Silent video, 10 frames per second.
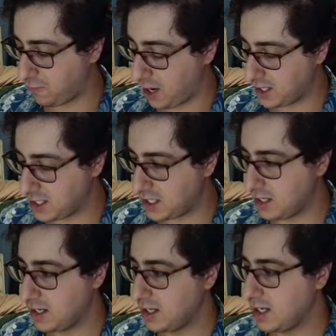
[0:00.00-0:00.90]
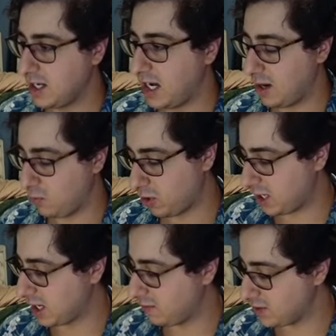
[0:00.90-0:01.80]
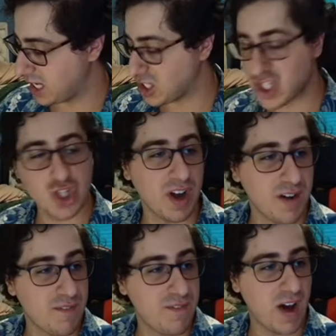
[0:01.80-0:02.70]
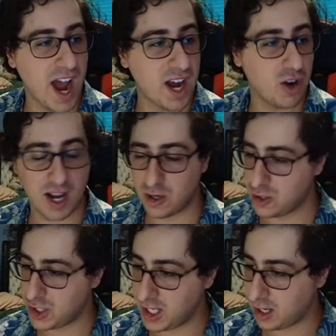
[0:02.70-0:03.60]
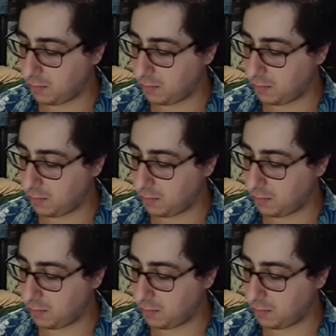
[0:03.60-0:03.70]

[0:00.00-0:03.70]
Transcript: front. And we're going to give us that straight fire energy.